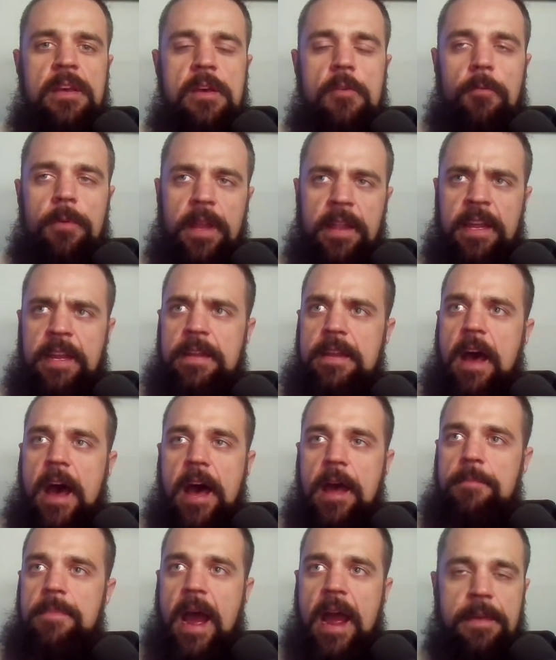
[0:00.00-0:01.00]
Really,
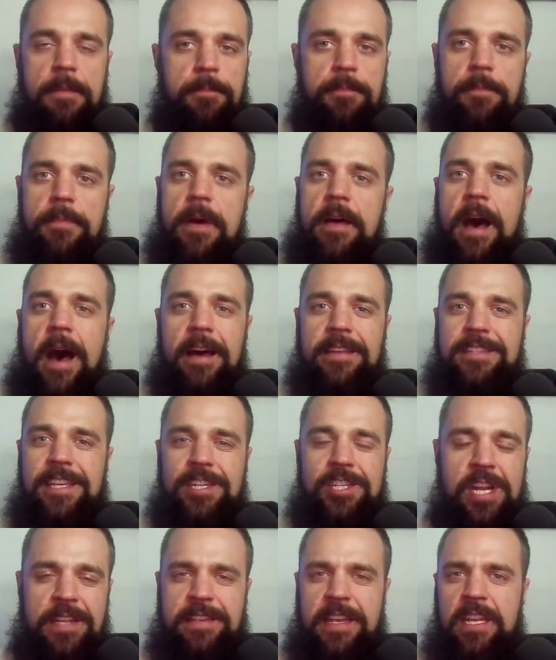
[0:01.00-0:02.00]
I
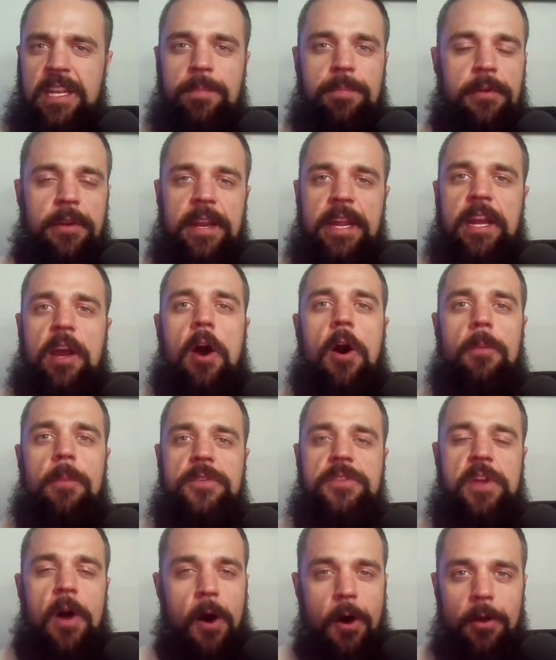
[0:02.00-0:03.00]
suggest that you bring
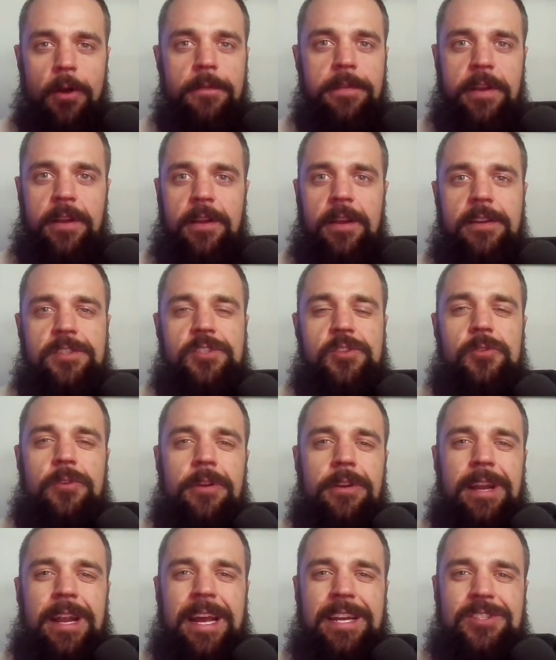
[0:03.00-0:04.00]
almost all of your Jewel
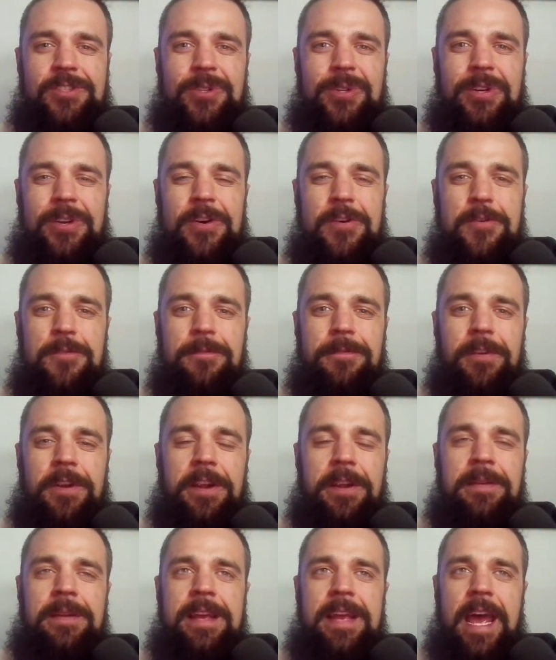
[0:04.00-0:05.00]
or X Jewel
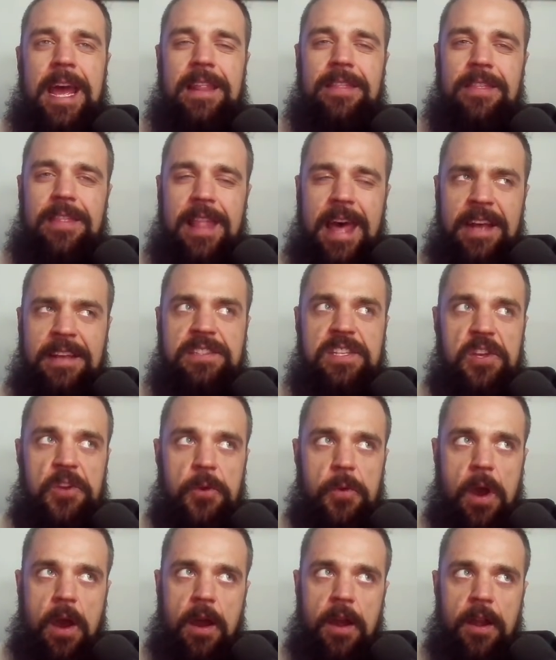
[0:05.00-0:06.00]
over unless you
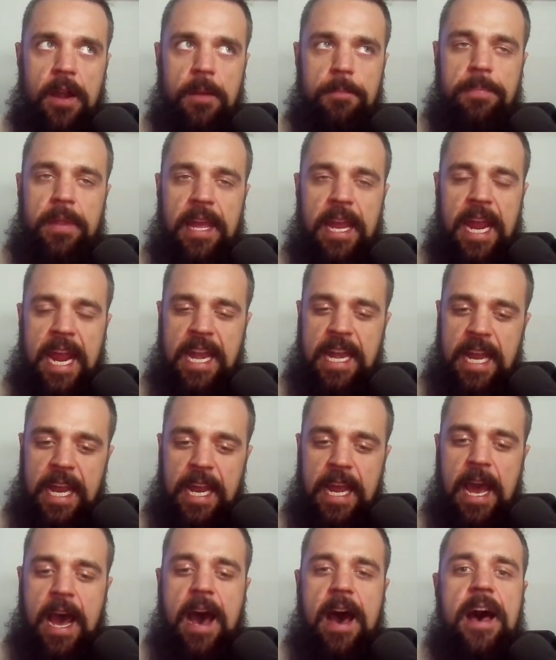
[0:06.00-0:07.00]
are
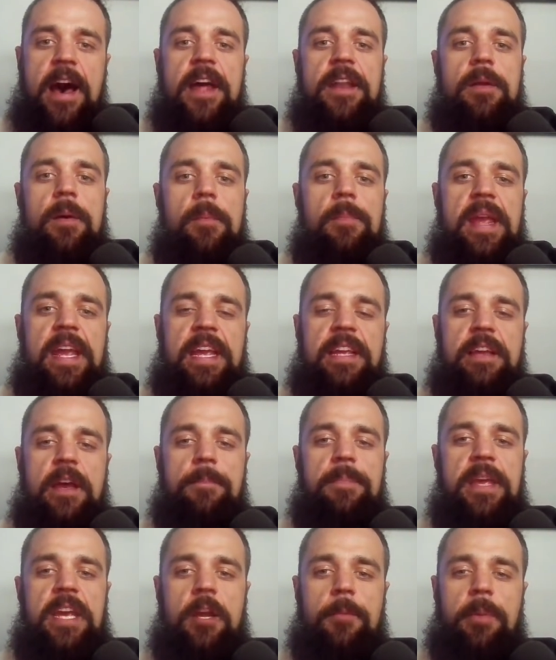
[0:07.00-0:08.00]
planning on making a
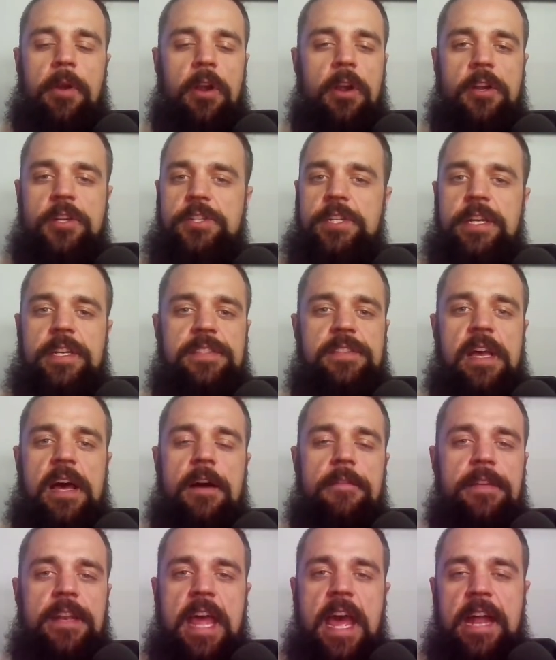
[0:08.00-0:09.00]
big purchase
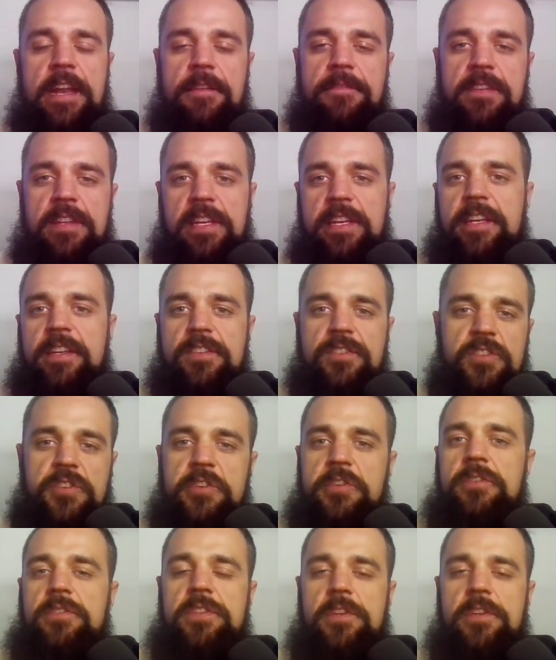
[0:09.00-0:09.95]
of an NFT soon.